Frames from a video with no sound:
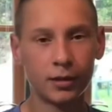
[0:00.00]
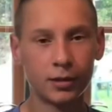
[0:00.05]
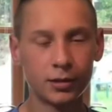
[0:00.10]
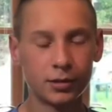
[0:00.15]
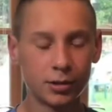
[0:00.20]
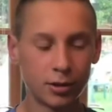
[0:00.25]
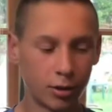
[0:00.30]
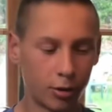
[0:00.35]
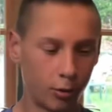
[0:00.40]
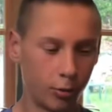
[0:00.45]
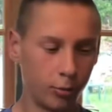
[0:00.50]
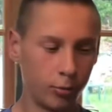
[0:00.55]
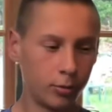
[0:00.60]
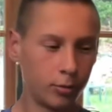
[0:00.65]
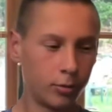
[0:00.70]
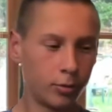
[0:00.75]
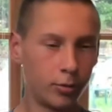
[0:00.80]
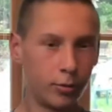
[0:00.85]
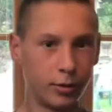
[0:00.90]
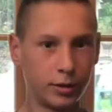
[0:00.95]
So,
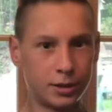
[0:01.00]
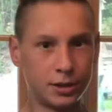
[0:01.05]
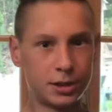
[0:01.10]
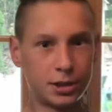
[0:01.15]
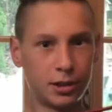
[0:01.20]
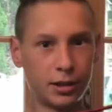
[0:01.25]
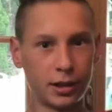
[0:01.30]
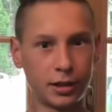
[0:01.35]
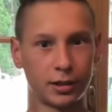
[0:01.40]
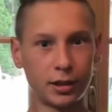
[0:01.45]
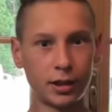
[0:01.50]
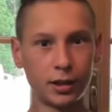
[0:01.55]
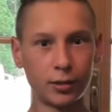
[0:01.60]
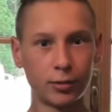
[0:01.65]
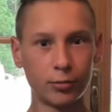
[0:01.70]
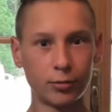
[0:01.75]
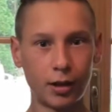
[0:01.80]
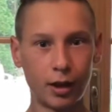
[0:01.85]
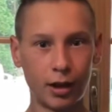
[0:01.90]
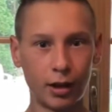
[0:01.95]
when selecting a
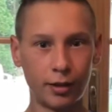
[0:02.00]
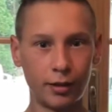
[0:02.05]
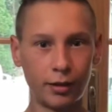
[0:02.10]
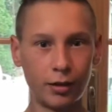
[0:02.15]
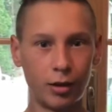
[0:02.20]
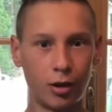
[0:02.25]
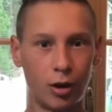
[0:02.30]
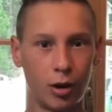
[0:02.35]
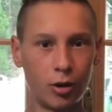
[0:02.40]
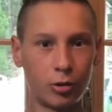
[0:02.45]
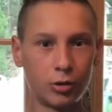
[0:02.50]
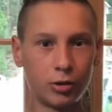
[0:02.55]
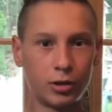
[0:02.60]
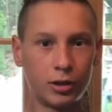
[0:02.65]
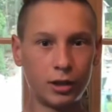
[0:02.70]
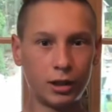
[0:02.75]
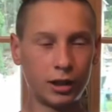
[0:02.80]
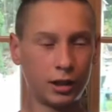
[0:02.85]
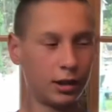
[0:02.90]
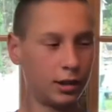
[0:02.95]
rod, all you
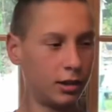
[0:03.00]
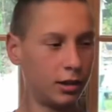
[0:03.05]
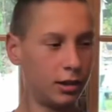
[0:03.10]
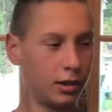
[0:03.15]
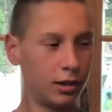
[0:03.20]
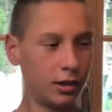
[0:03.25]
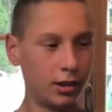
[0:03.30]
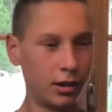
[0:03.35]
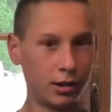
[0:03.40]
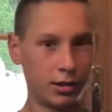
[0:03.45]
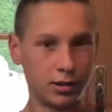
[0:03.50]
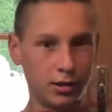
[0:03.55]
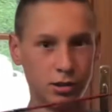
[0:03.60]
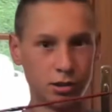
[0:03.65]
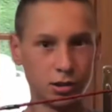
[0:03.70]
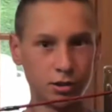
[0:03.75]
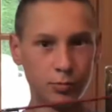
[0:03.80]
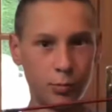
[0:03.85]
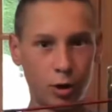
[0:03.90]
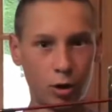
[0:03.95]
need is a
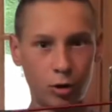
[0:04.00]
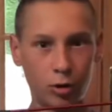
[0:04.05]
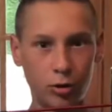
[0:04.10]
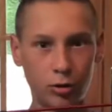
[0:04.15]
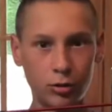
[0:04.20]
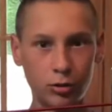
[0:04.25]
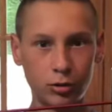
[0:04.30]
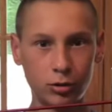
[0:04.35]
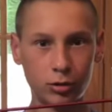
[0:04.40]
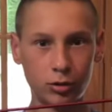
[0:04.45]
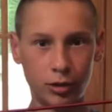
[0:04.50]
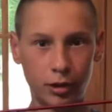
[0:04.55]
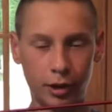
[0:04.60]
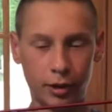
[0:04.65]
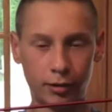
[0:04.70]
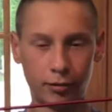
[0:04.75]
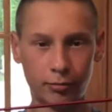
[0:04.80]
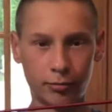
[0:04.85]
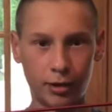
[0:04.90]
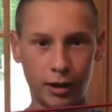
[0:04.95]
small,
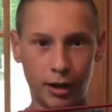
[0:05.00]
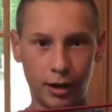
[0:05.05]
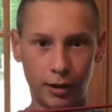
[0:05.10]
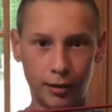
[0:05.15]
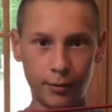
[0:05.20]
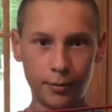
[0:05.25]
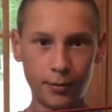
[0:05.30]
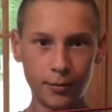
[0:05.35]
light rod.